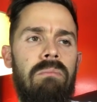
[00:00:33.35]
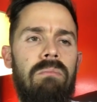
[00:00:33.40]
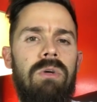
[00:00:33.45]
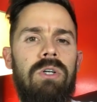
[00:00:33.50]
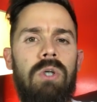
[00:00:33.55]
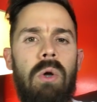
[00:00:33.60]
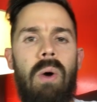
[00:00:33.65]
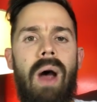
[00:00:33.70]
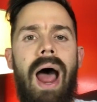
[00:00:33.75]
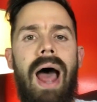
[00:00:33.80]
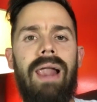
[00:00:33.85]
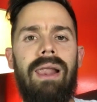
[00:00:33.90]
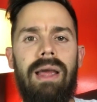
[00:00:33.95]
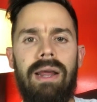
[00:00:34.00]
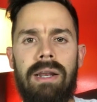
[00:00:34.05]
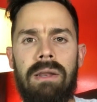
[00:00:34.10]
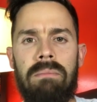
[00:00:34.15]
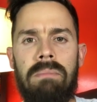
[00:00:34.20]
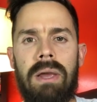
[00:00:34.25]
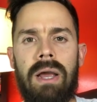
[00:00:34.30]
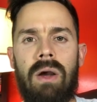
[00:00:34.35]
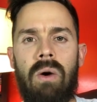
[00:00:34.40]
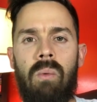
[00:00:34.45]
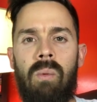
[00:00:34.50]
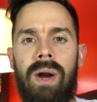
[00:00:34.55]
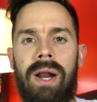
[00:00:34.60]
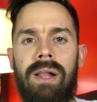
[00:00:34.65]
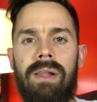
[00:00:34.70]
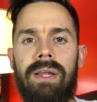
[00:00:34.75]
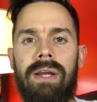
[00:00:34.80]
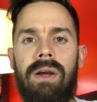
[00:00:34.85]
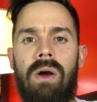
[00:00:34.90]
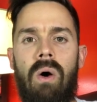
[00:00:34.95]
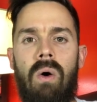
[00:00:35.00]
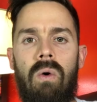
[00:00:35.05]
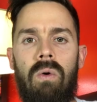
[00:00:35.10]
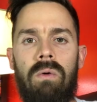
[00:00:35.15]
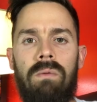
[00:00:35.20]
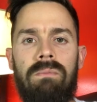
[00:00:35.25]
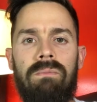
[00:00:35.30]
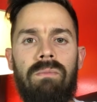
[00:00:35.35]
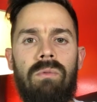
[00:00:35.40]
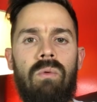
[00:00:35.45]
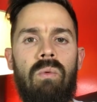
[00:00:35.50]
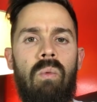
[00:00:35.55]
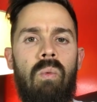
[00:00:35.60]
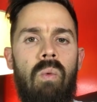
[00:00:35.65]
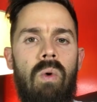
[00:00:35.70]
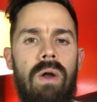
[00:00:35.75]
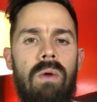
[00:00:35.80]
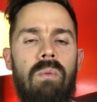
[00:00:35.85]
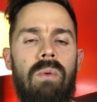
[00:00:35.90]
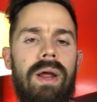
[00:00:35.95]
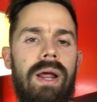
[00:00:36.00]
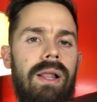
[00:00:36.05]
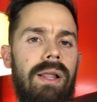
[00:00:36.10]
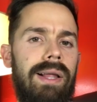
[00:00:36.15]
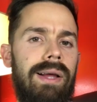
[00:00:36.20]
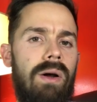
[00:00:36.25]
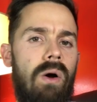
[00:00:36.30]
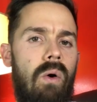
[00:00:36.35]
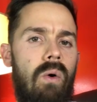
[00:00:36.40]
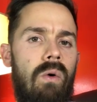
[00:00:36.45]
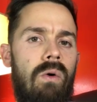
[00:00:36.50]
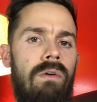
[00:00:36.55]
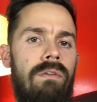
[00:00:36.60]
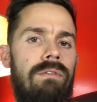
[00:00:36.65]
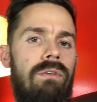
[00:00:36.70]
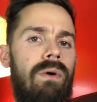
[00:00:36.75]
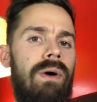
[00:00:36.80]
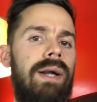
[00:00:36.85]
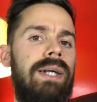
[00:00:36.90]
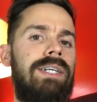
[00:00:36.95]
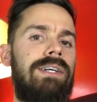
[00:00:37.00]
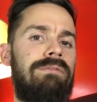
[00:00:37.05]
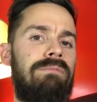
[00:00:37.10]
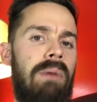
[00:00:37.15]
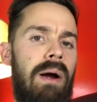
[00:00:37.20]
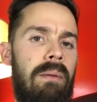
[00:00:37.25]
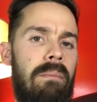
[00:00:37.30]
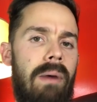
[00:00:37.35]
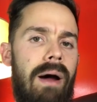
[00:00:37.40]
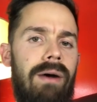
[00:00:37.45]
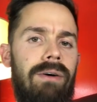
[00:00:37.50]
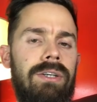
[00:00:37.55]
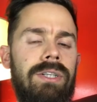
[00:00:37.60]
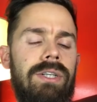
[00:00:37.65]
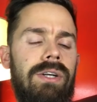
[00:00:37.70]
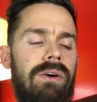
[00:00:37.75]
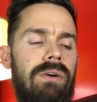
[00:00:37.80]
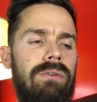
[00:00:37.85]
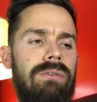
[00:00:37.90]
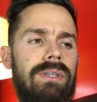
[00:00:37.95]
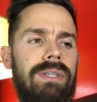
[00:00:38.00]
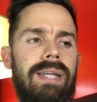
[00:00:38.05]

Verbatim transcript: So I like to pick a weekly goal, one weekly goal for each of my milestones.